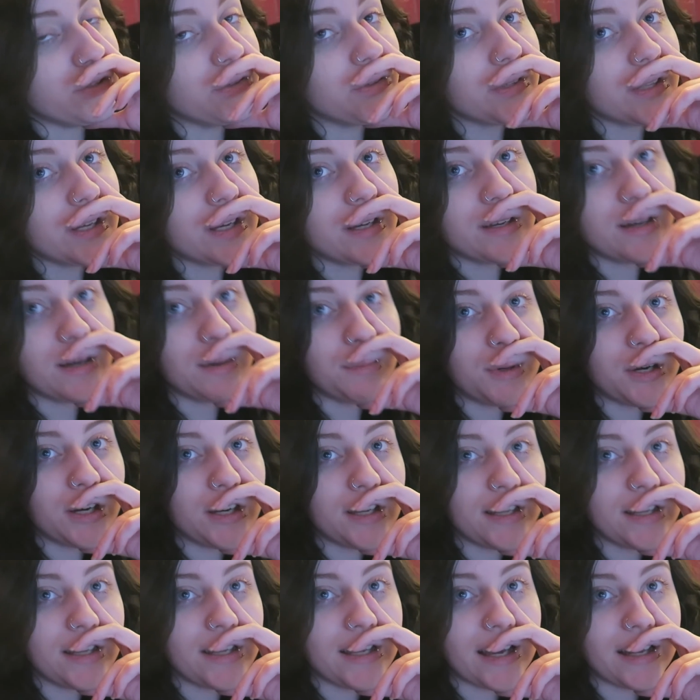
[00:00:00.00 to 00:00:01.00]
do with it. I
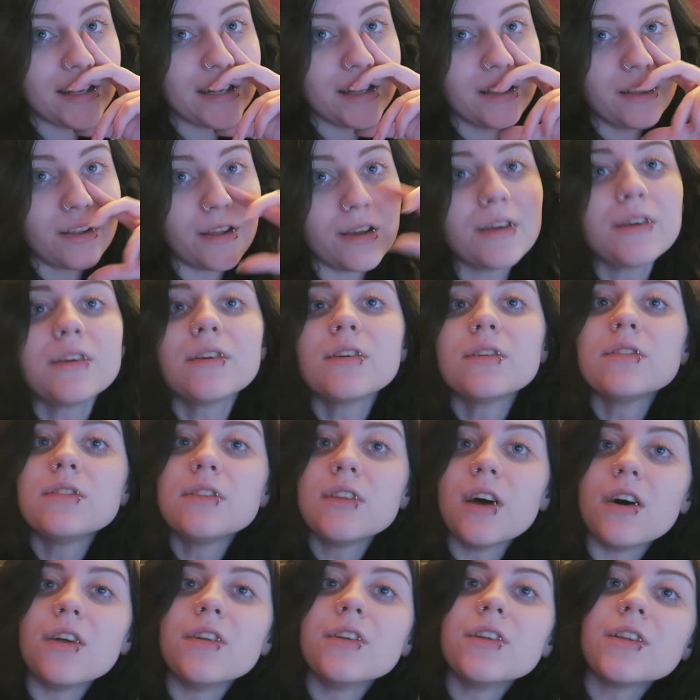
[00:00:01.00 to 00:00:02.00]
might get it
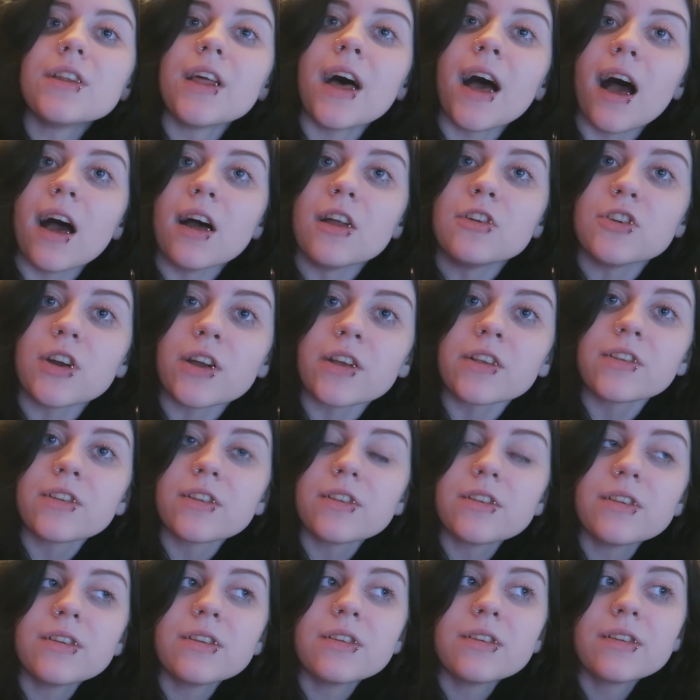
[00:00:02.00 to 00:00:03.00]
like done at the
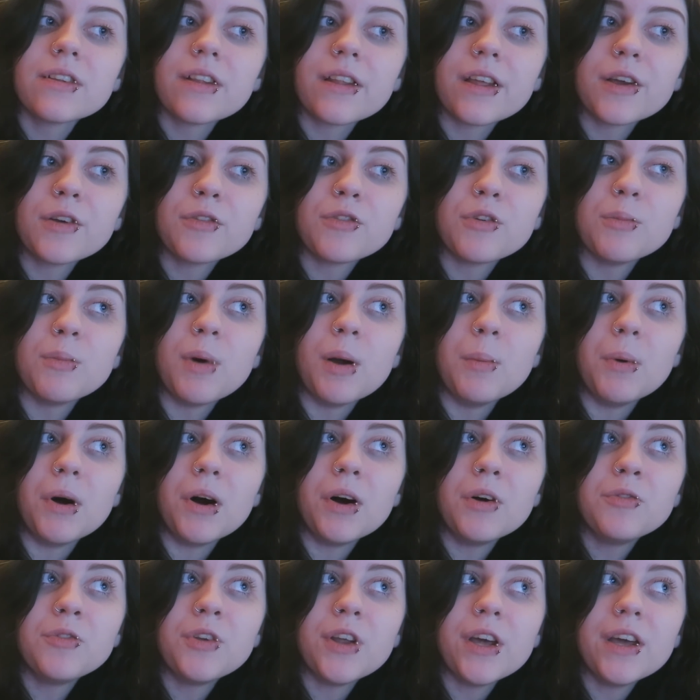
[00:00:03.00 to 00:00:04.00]
hairdressers, like for my
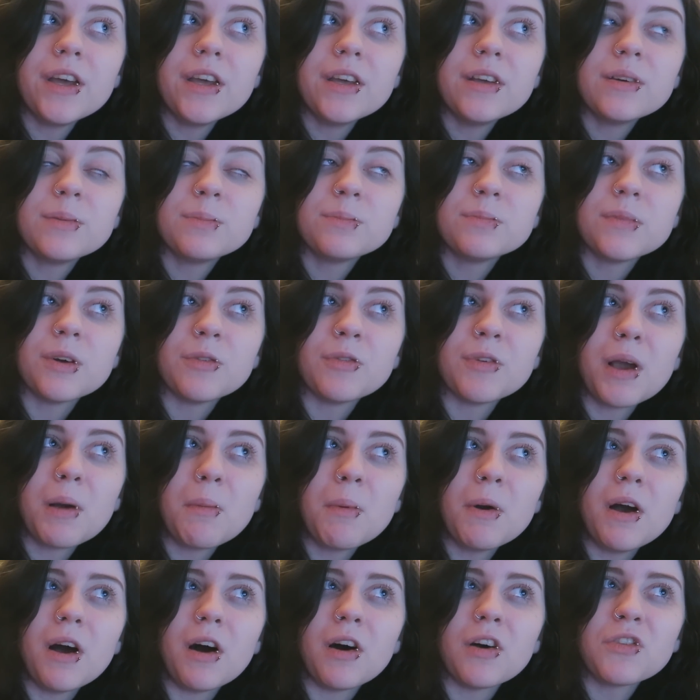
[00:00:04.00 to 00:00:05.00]
birthday. I think
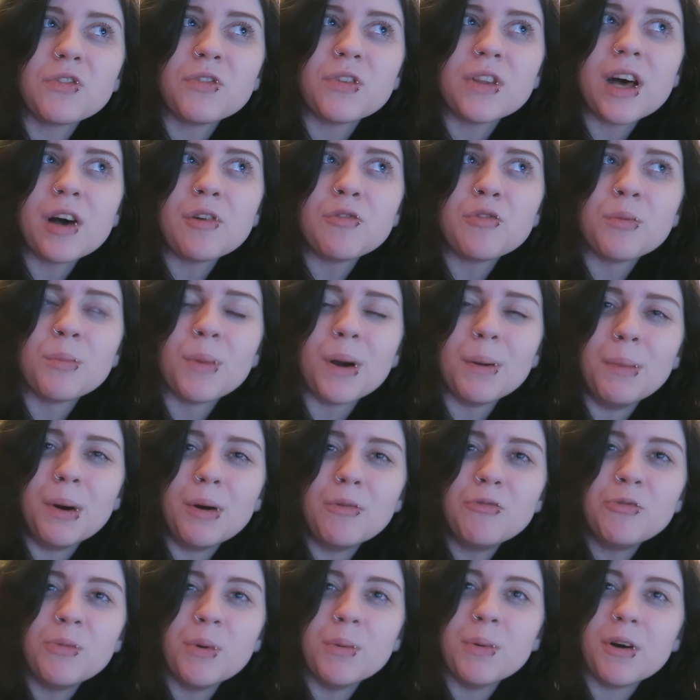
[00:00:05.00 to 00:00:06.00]
I might ask for that for my
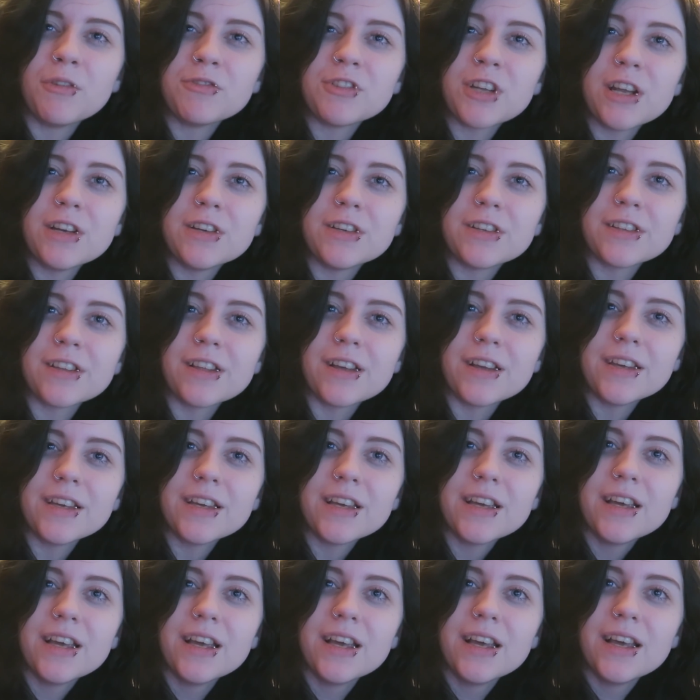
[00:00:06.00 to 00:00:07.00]
mum for my birthday. Just like,
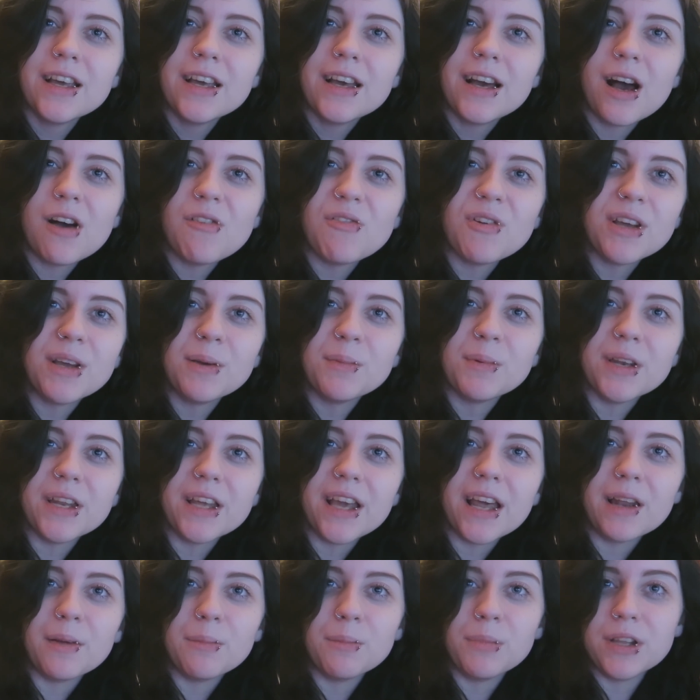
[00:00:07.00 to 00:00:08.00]
I think I'm
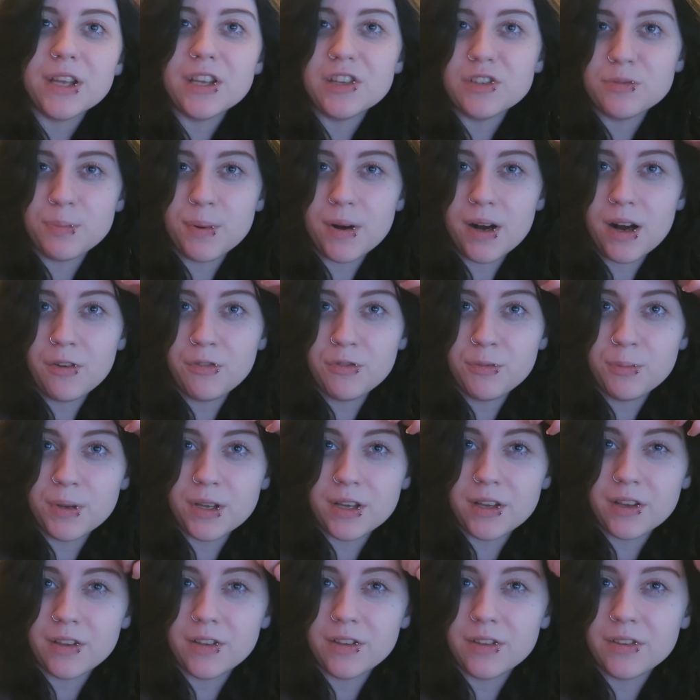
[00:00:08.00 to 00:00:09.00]
gonna get it bleach buff
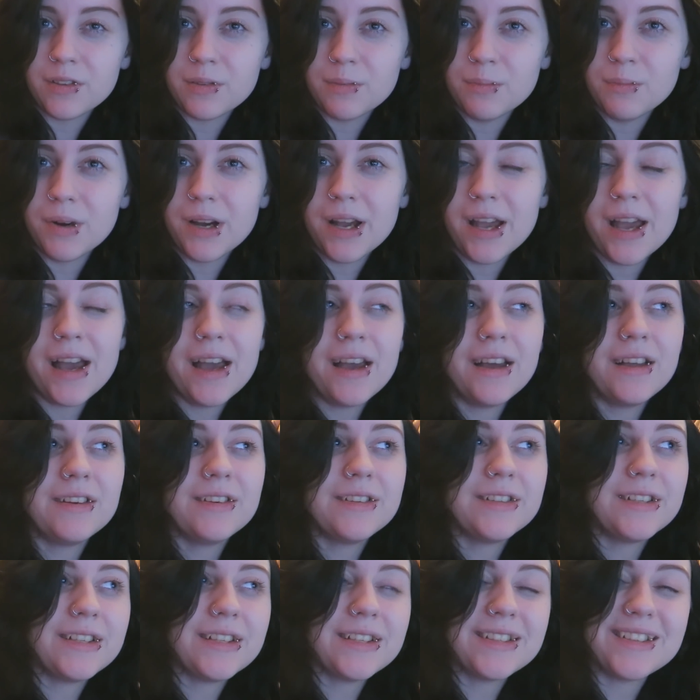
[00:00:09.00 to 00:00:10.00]
because my hair,
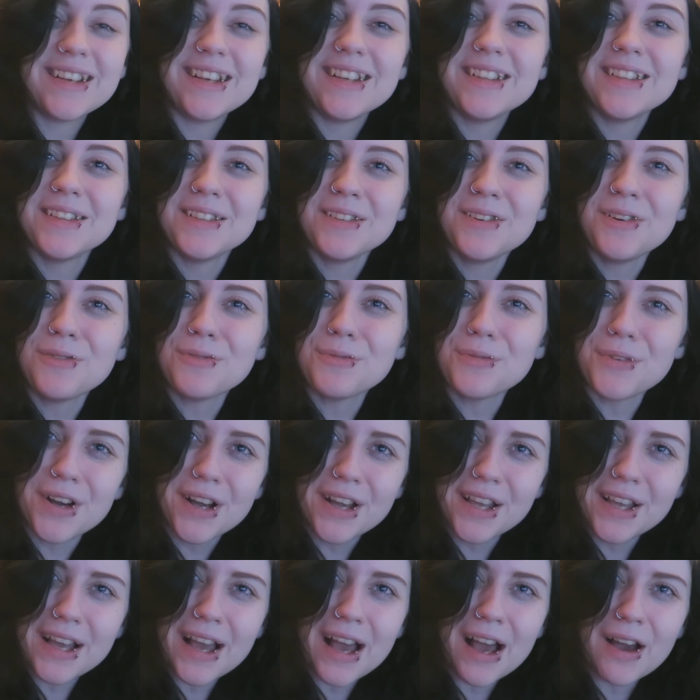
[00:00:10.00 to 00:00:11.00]
it's not
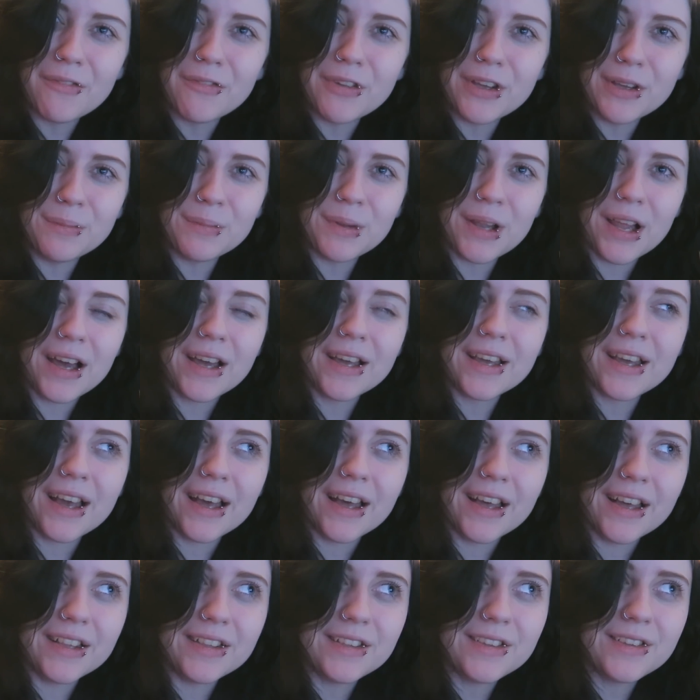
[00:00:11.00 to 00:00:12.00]
right having black
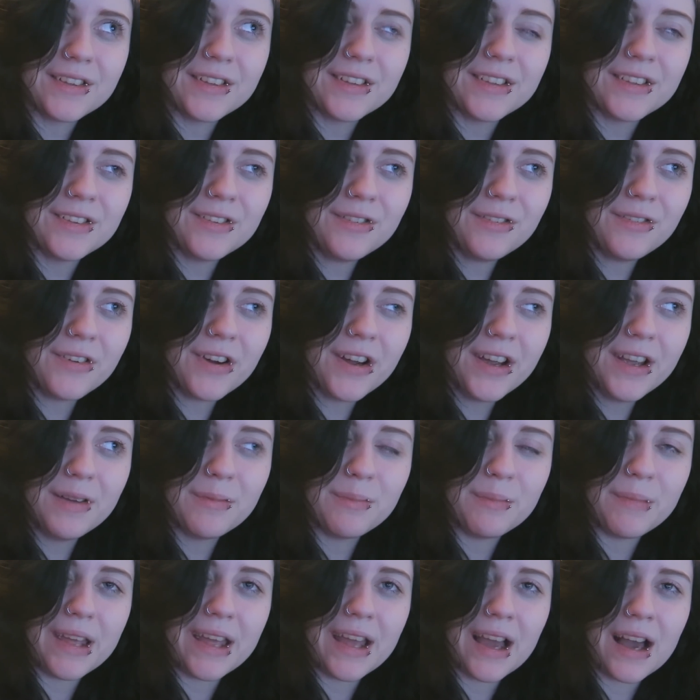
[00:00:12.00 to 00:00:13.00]
hair. It's not
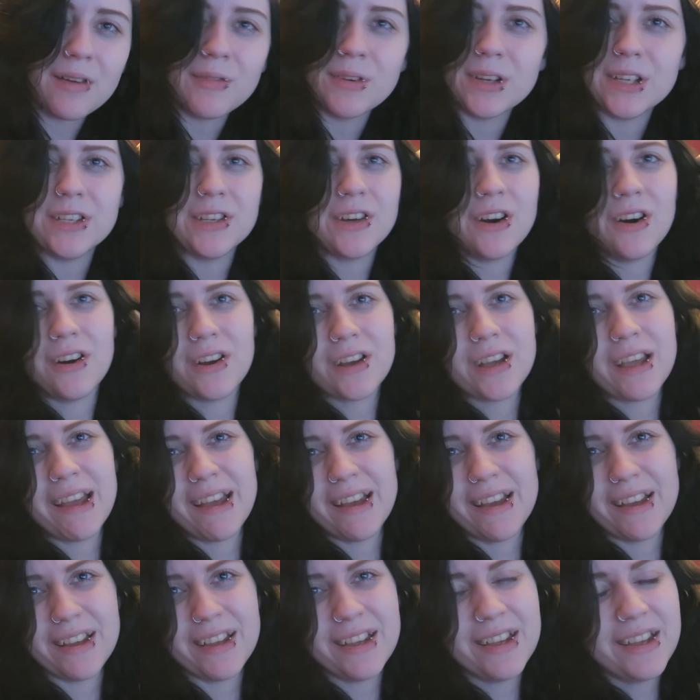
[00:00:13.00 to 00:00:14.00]
right me having dark
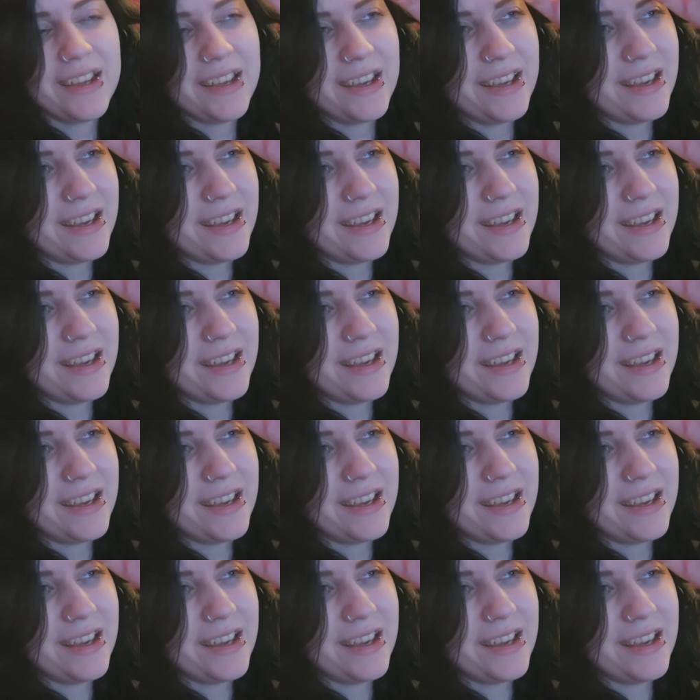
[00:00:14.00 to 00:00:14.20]
hair.